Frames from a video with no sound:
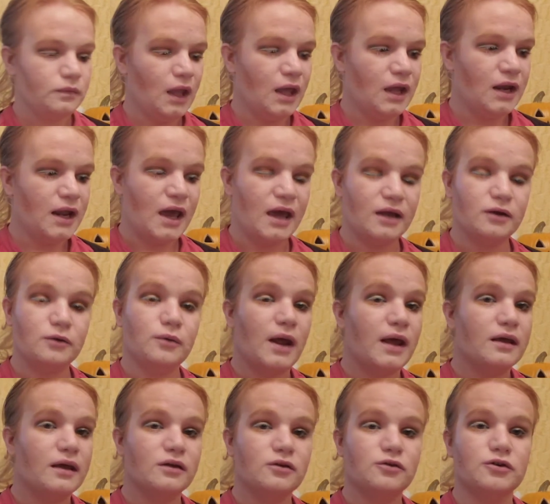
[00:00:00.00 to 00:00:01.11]

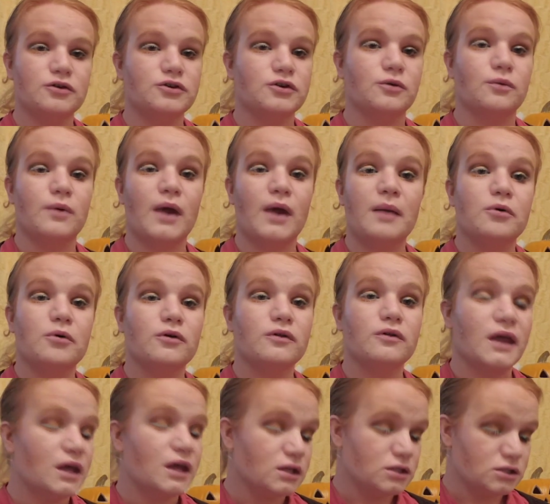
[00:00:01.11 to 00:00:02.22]
and grew to a ripe old
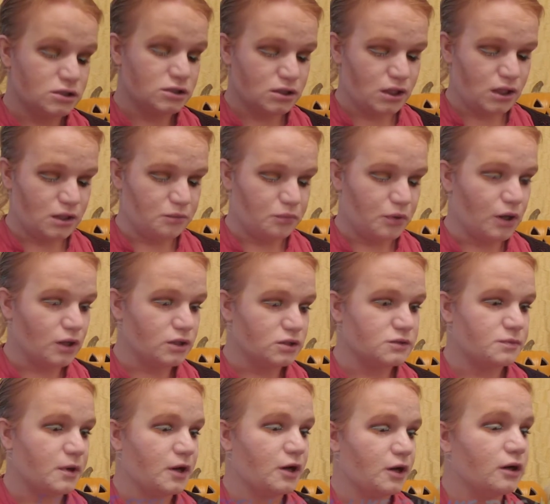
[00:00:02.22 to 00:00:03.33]
age in
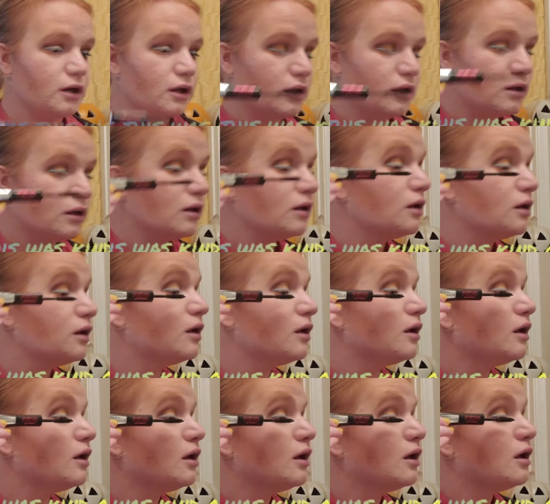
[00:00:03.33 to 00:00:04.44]
prosperity.
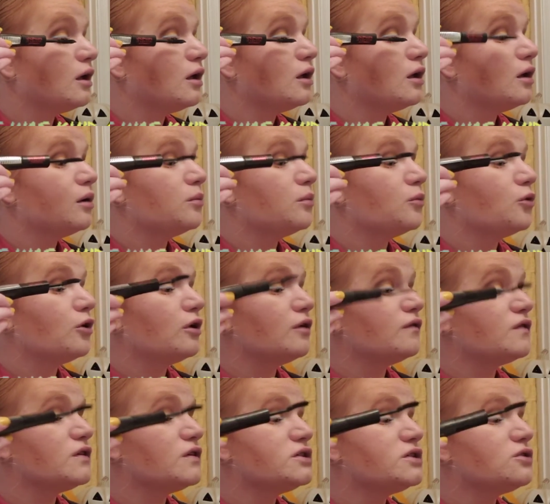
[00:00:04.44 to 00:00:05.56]
Moral of
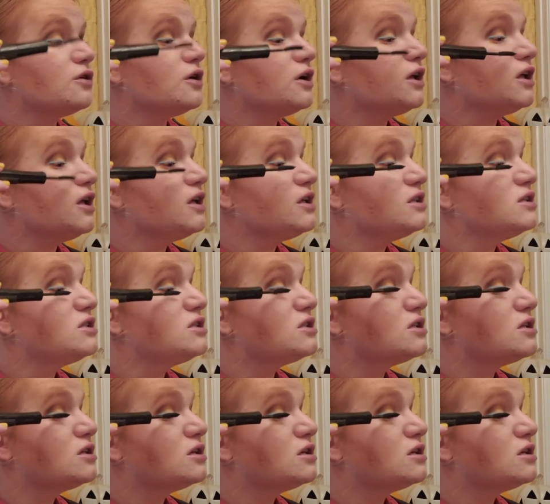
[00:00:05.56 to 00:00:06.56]
the story, kids: